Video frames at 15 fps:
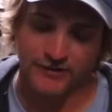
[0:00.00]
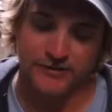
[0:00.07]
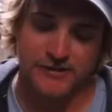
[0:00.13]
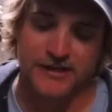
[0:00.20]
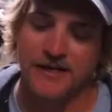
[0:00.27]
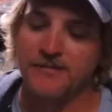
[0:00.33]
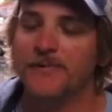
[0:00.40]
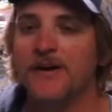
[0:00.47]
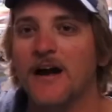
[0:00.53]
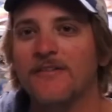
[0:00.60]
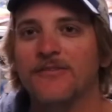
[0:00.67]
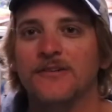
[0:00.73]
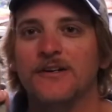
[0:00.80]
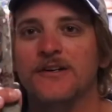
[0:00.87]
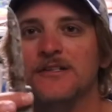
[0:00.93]
Always keep a
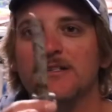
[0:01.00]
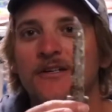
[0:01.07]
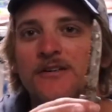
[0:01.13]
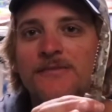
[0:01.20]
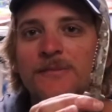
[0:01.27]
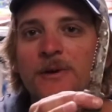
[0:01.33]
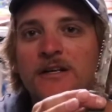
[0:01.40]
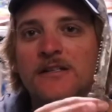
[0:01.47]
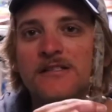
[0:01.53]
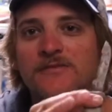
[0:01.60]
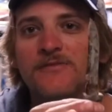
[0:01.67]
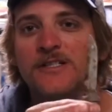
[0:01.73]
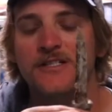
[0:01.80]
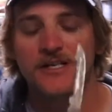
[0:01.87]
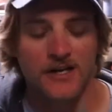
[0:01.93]
knife on there. That's good if you're making
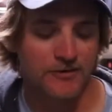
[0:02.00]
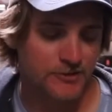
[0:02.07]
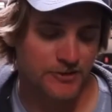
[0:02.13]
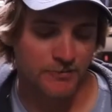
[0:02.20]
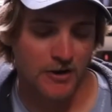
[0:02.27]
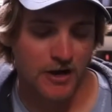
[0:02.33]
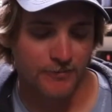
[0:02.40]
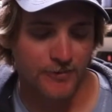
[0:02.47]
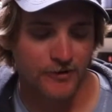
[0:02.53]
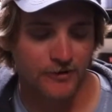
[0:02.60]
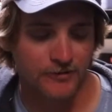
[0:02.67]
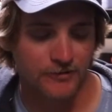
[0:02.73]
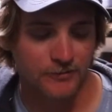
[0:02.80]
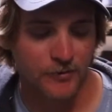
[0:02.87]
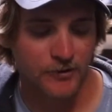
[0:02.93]
ceviche with your
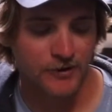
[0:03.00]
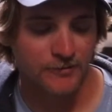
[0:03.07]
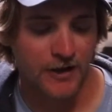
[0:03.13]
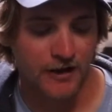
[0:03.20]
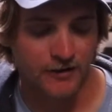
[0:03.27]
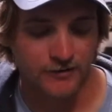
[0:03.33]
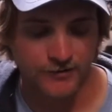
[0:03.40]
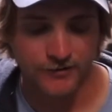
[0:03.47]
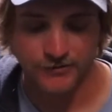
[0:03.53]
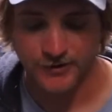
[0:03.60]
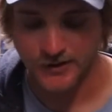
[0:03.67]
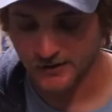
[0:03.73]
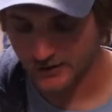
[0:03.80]
pompano. You can bleed them out, or if you need to